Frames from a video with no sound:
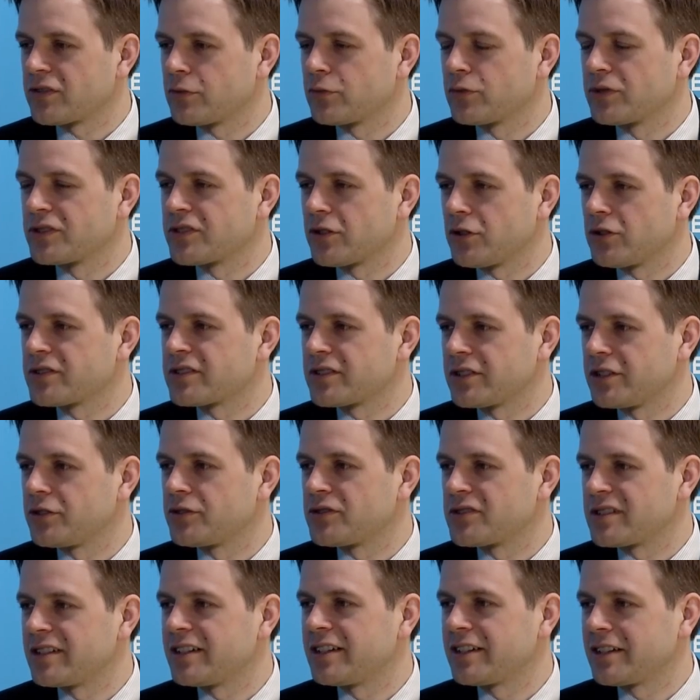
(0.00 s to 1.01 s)
results are you
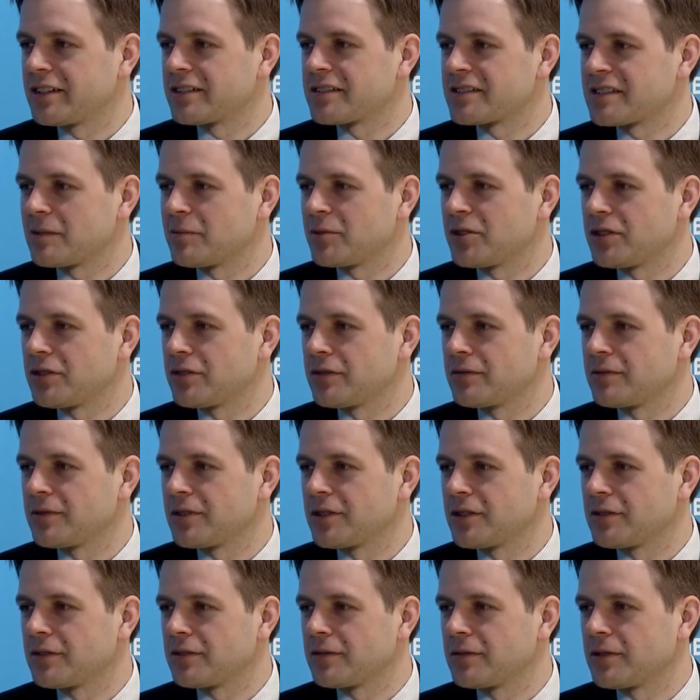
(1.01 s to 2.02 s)
seeing in some of your
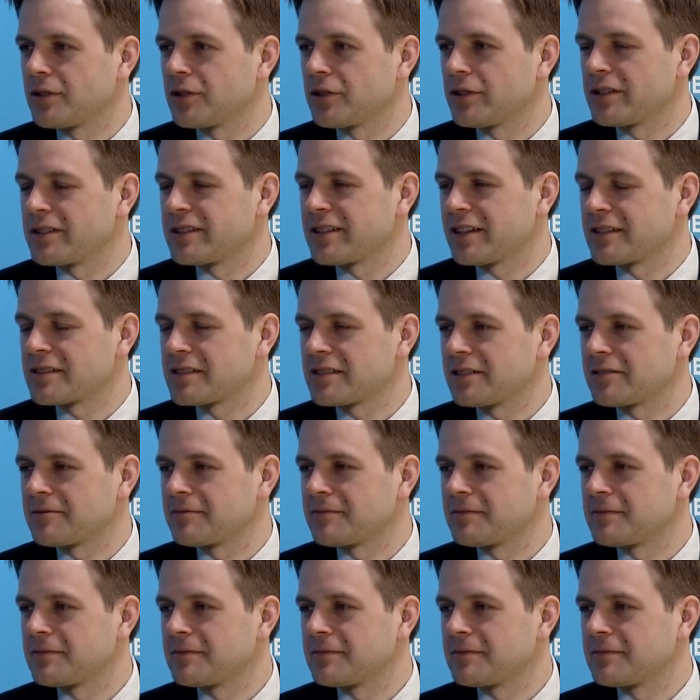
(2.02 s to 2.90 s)
early testing?